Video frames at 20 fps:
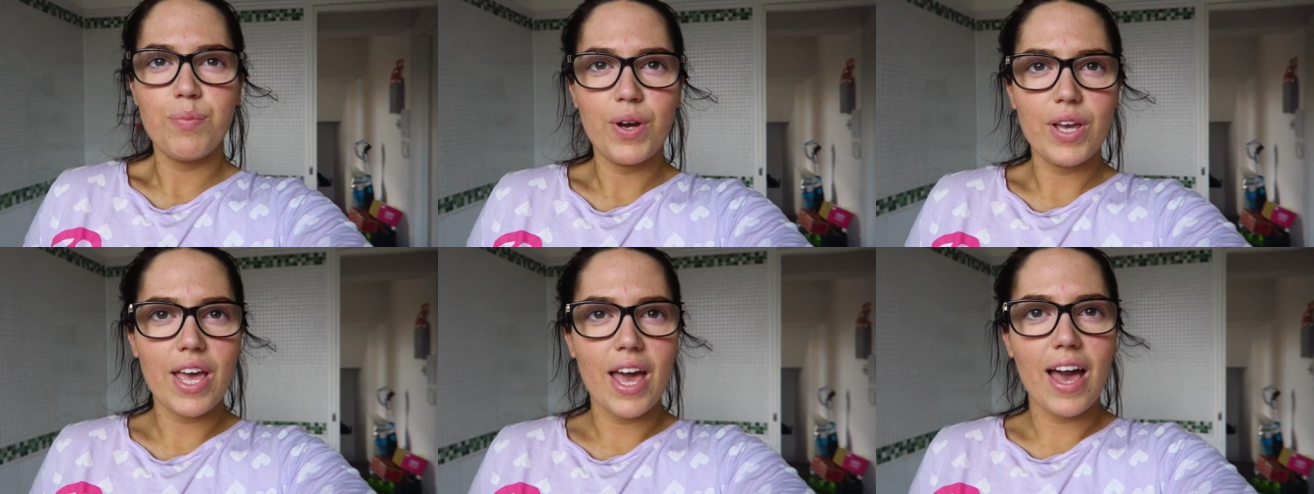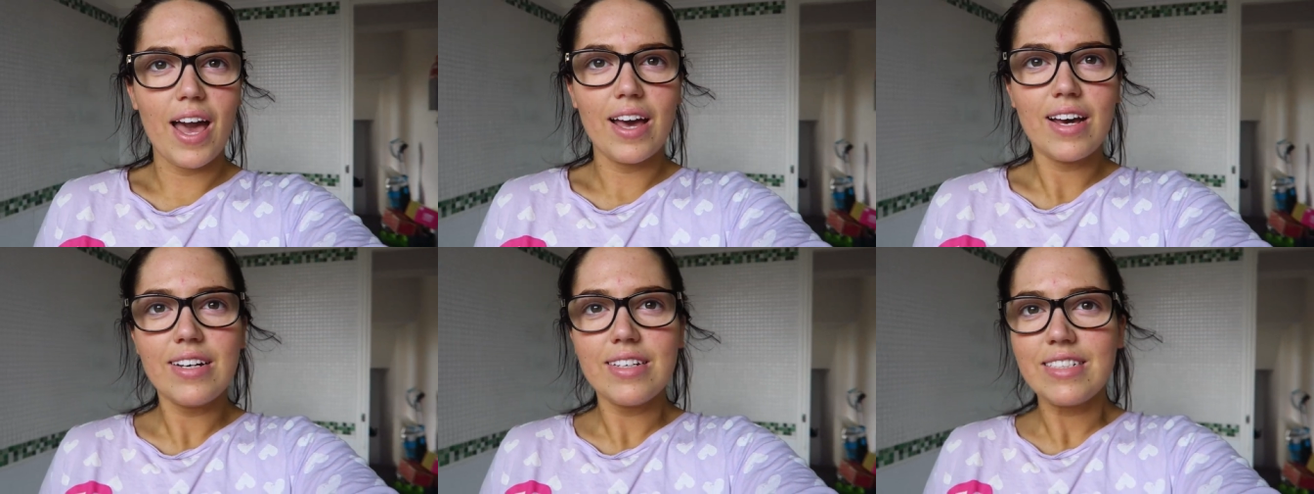But
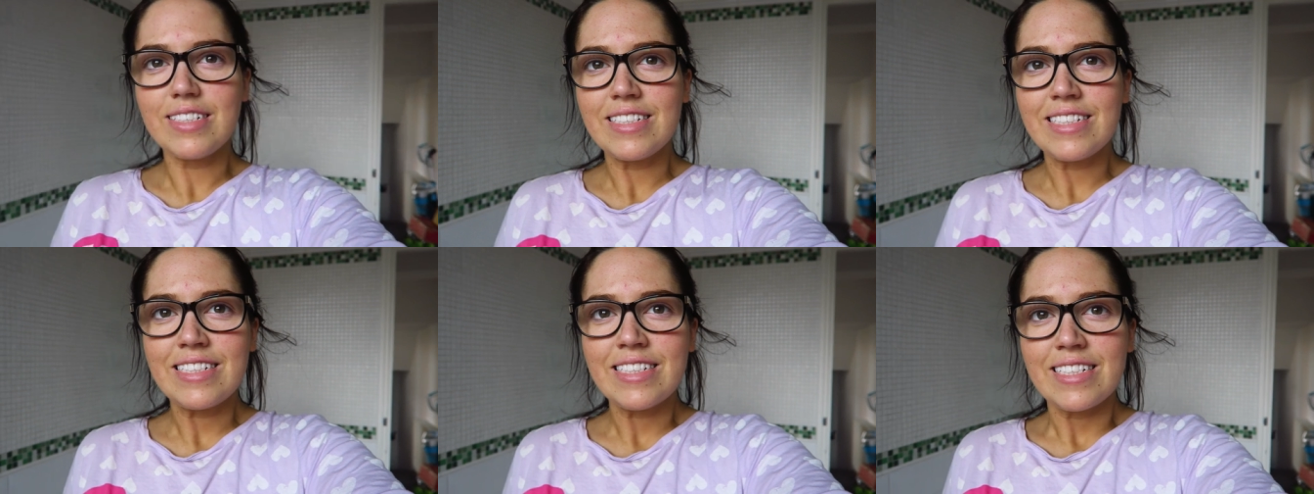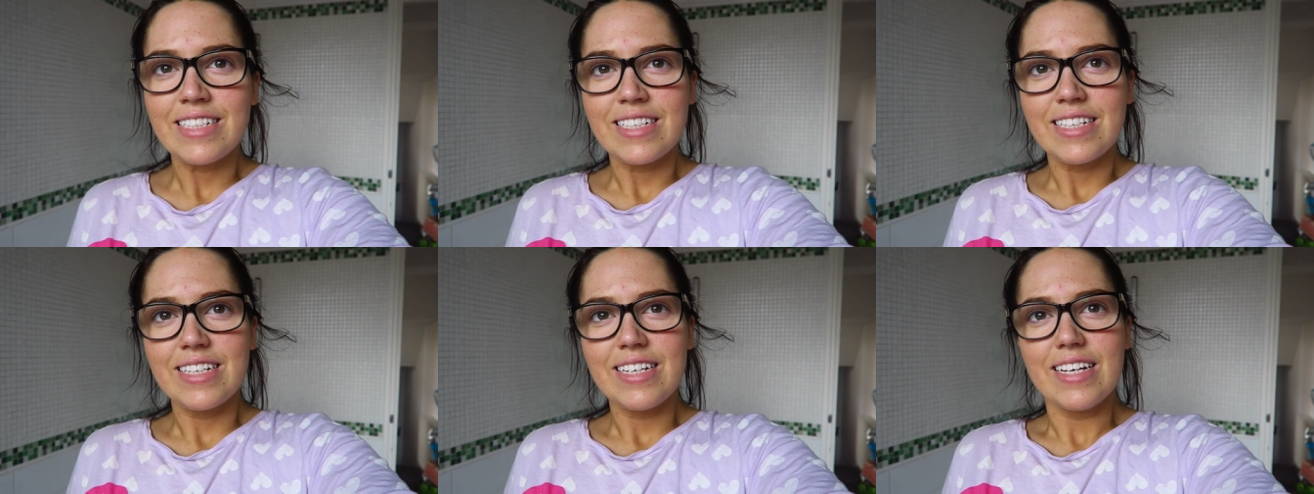yeah,
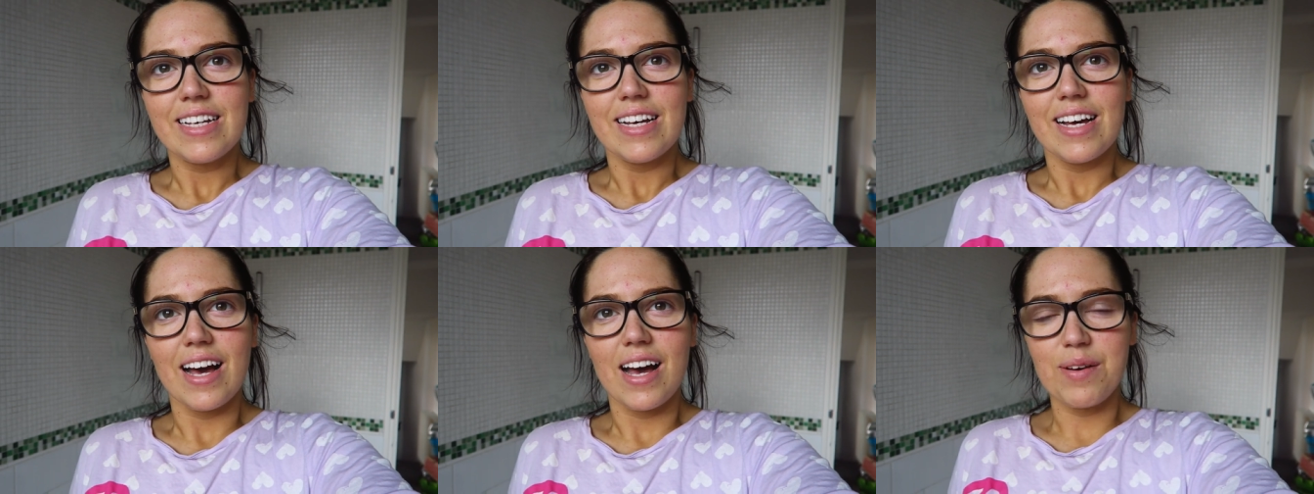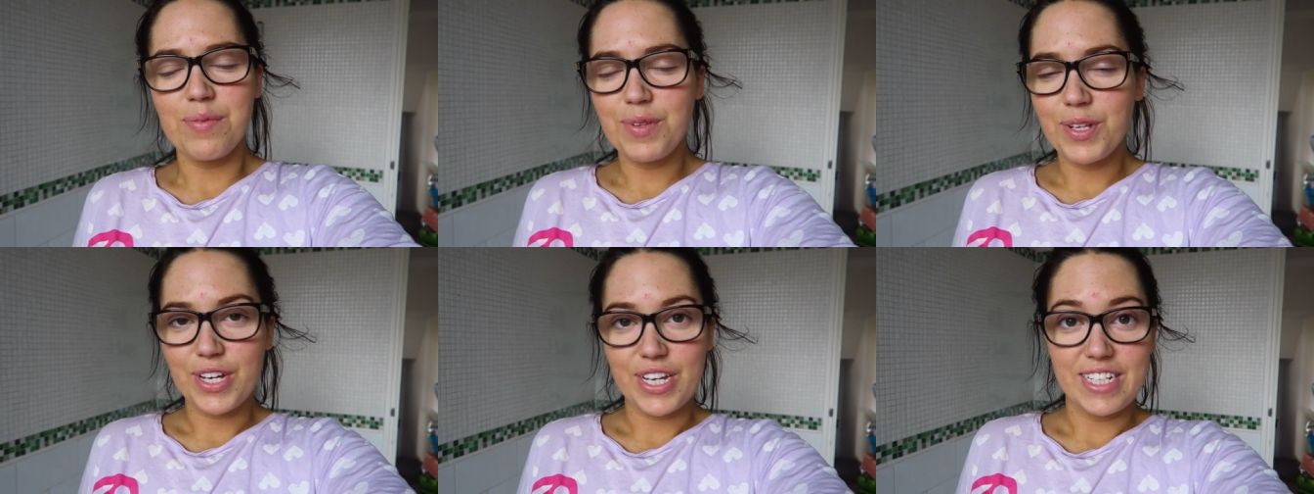
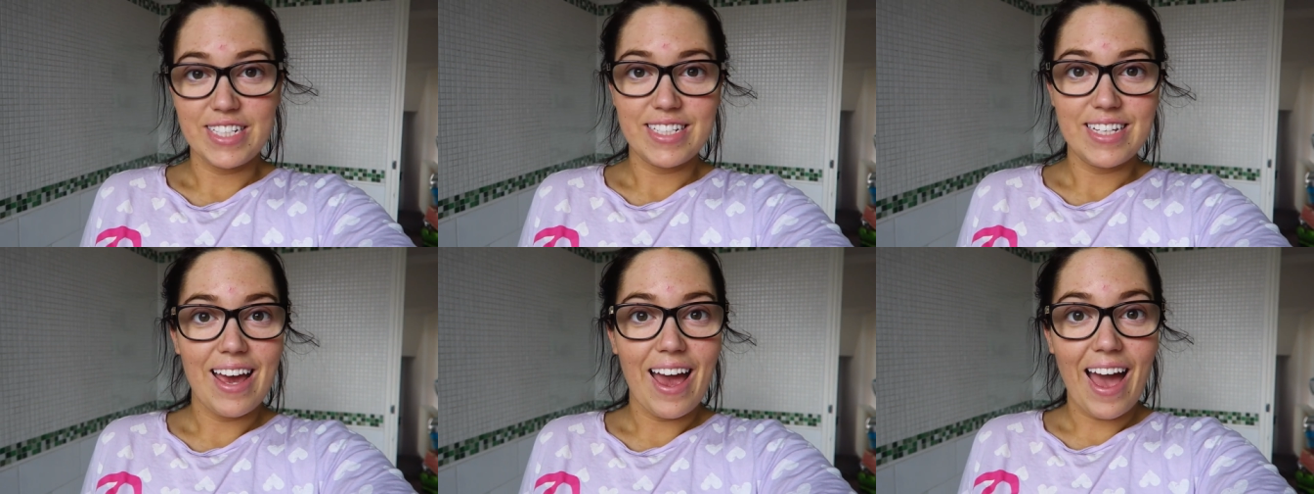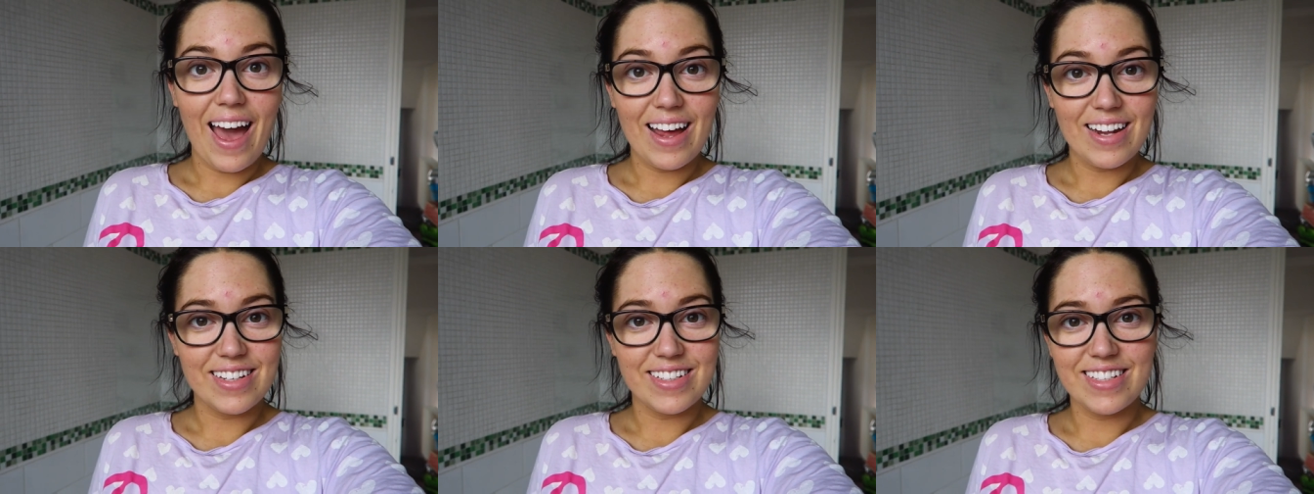I'm looking
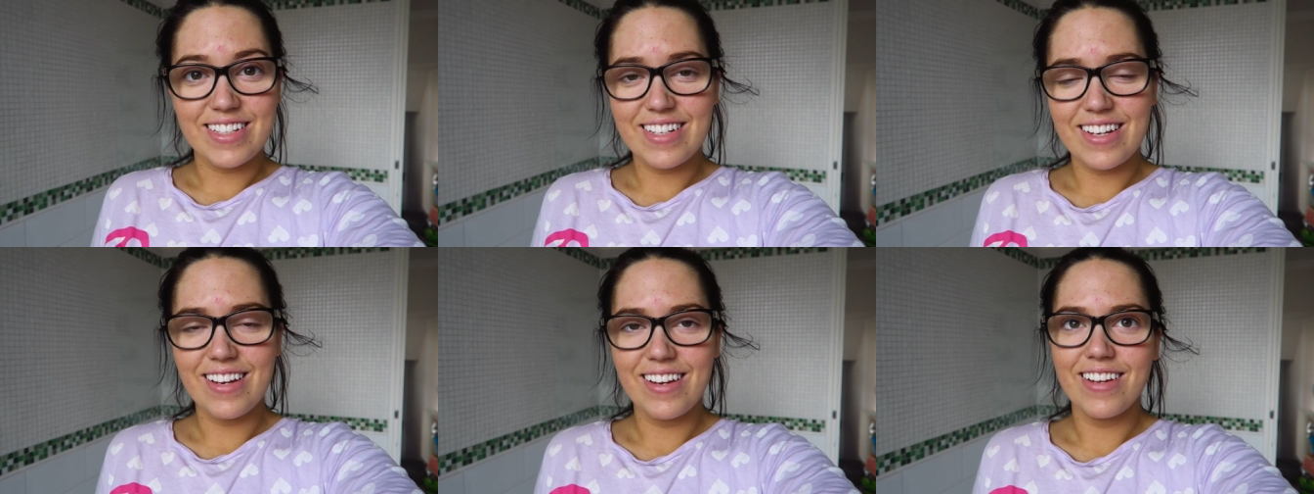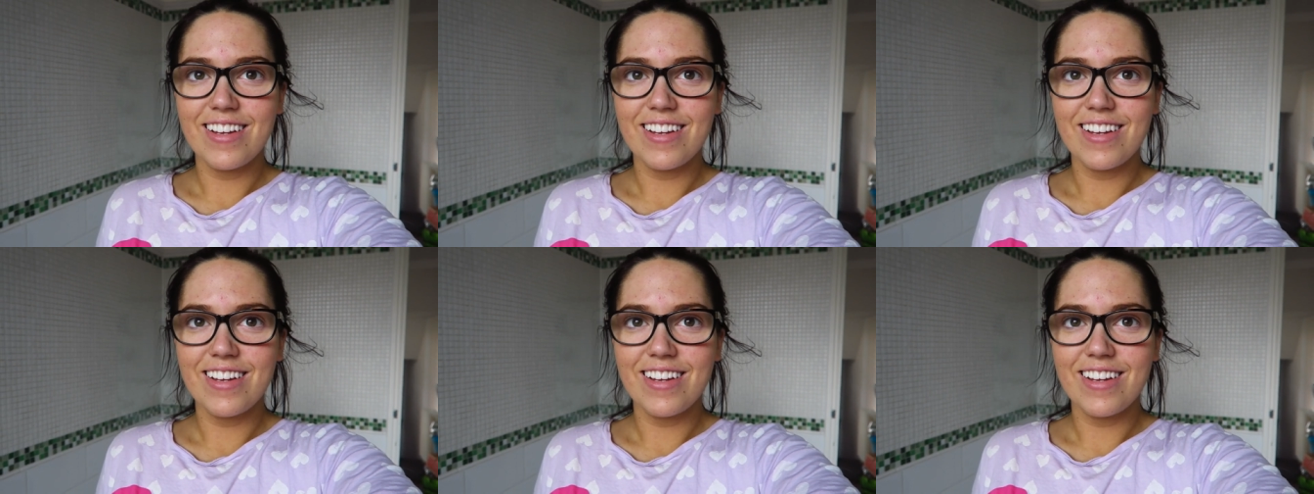tanned.